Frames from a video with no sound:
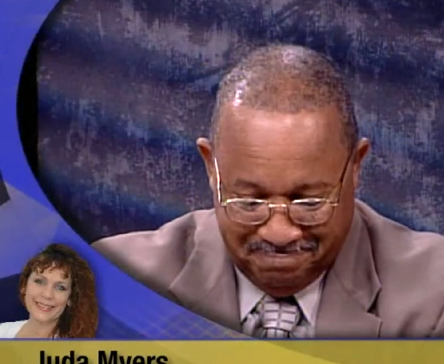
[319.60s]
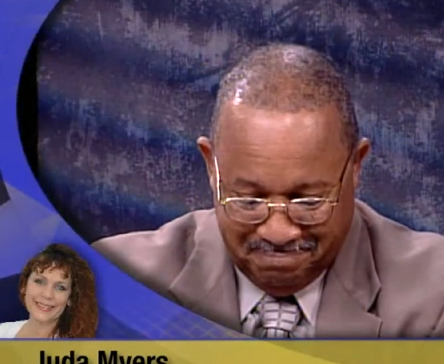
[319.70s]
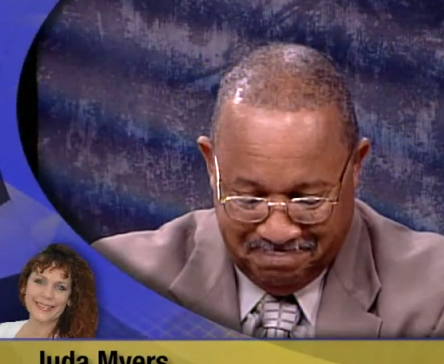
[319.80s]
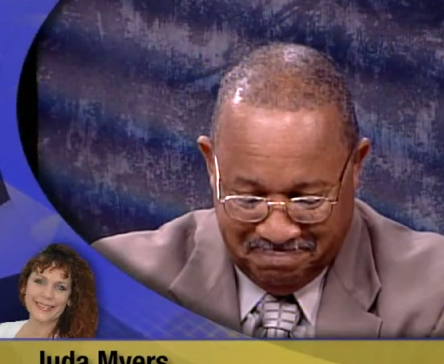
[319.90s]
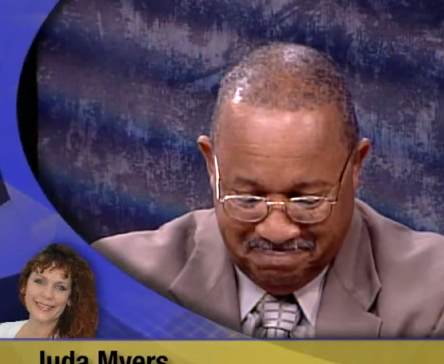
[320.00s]

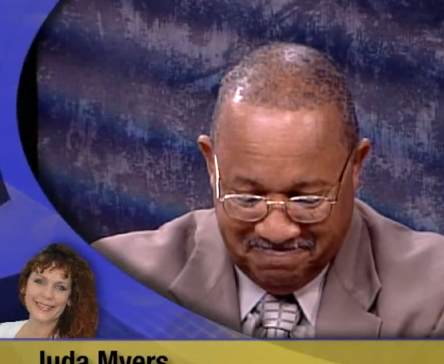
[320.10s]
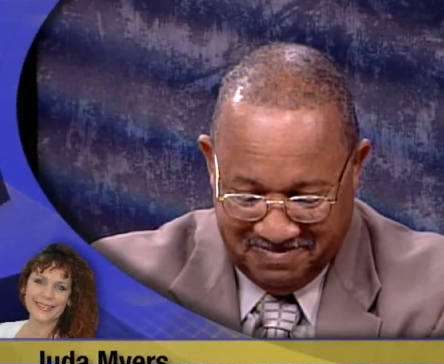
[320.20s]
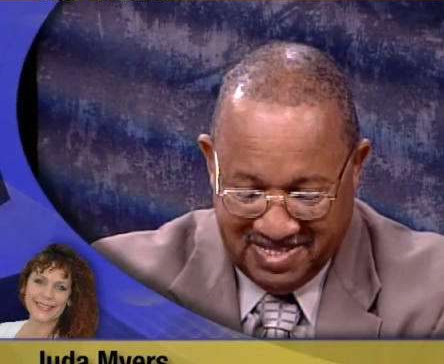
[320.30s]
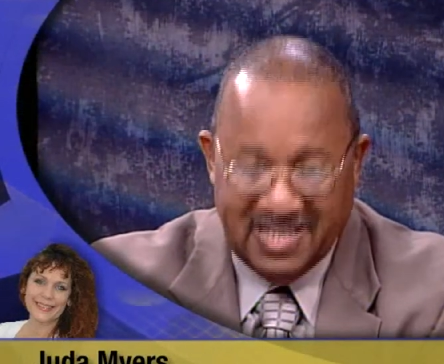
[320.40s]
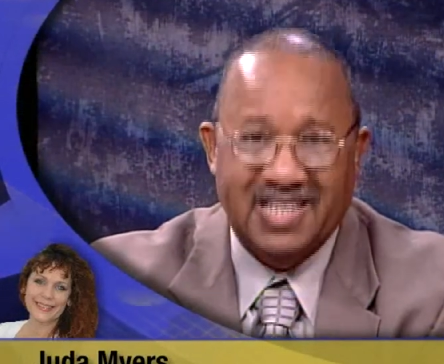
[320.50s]

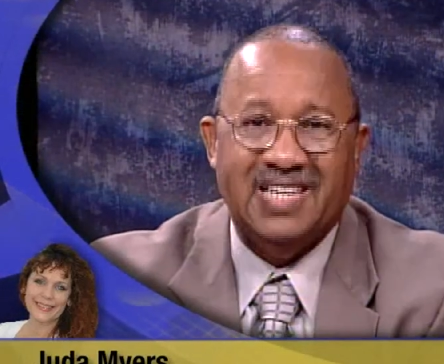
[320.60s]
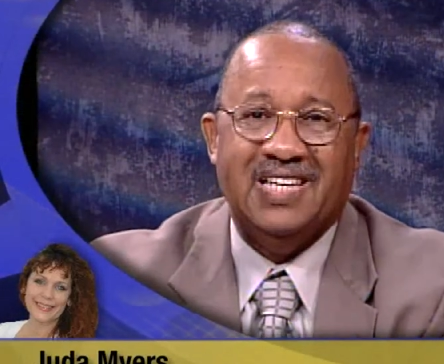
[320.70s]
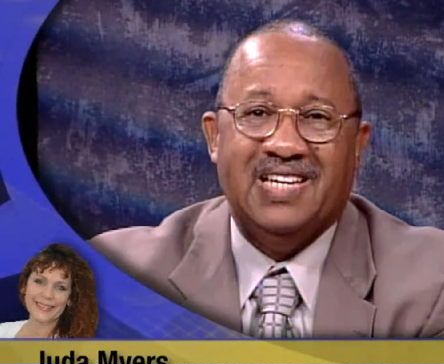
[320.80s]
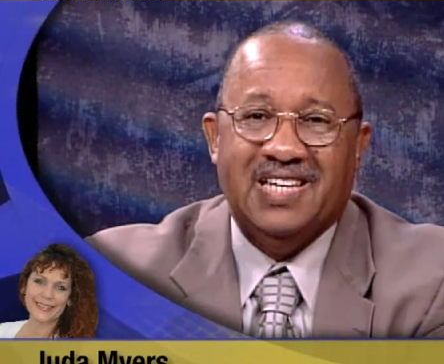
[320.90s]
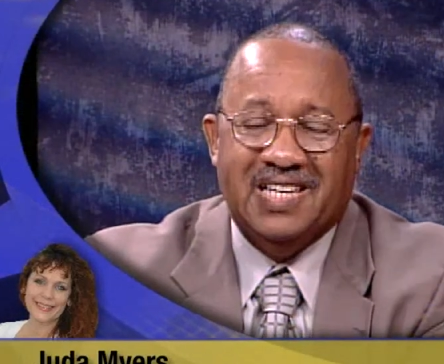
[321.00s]

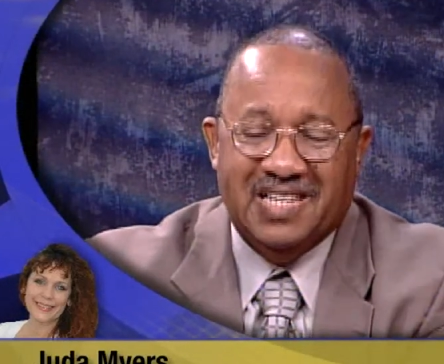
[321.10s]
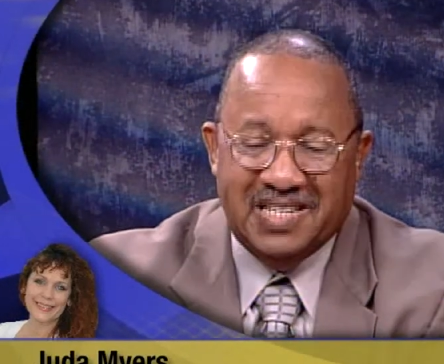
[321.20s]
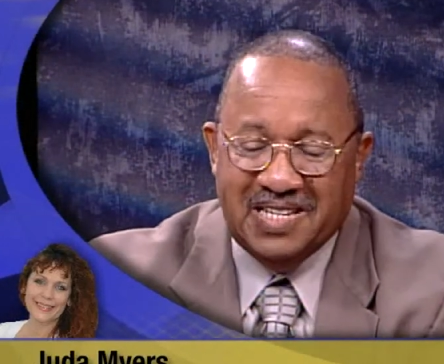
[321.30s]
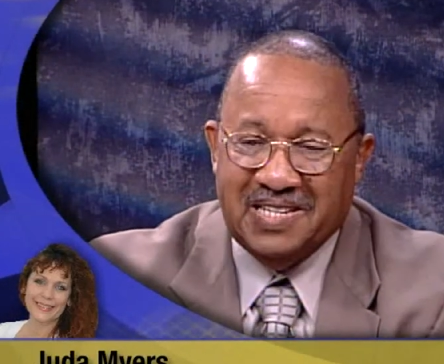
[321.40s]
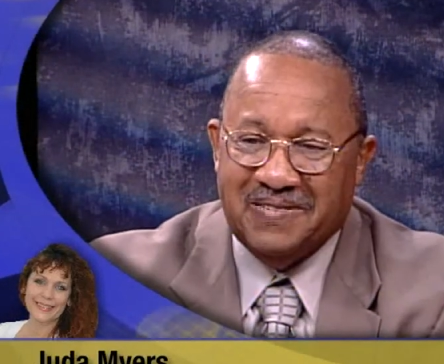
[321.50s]

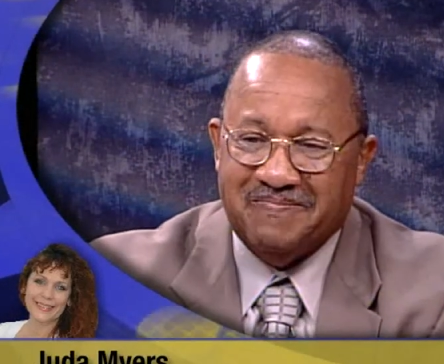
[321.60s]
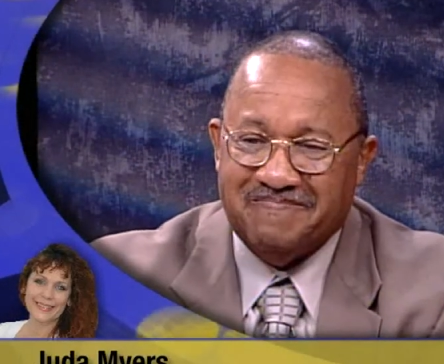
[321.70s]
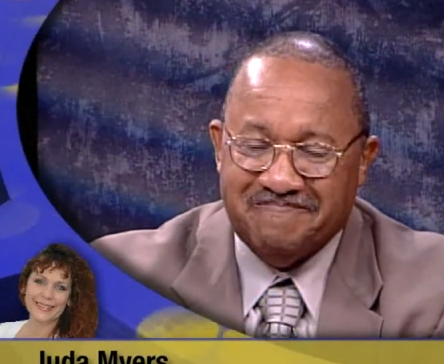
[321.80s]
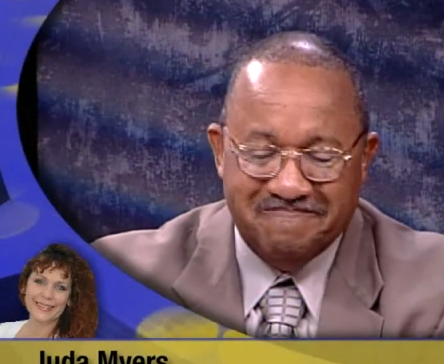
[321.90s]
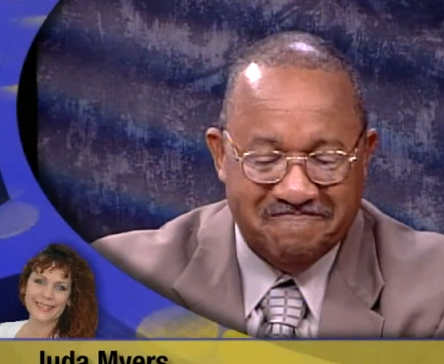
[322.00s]

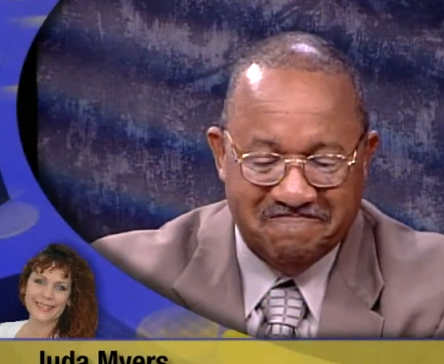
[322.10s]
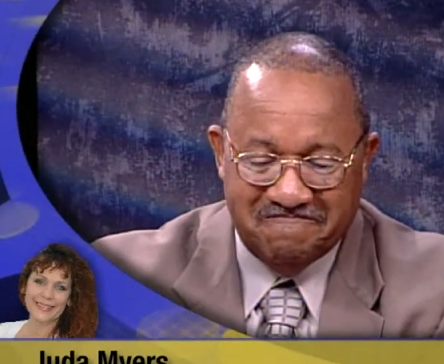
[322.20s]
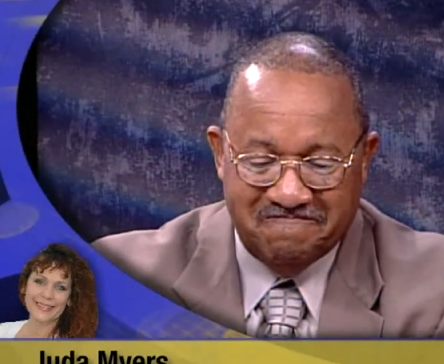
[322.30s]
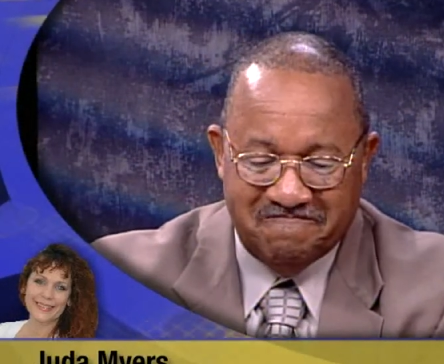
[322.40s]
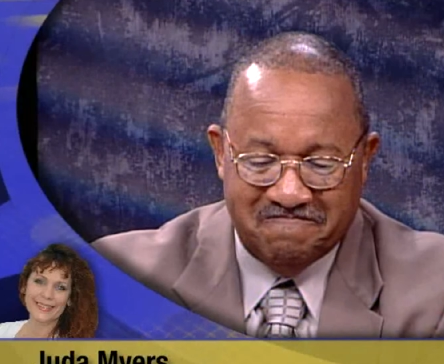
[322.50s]

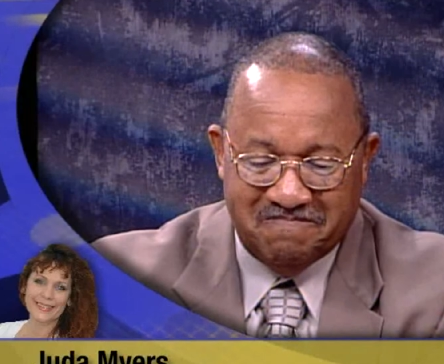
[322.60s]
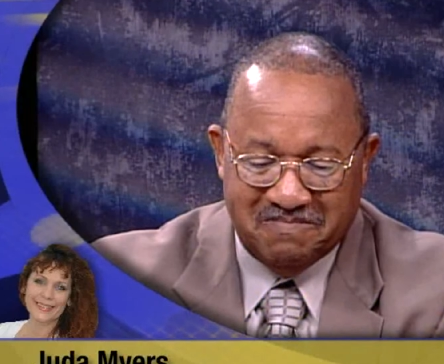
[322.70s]
No one is speaking in this clip.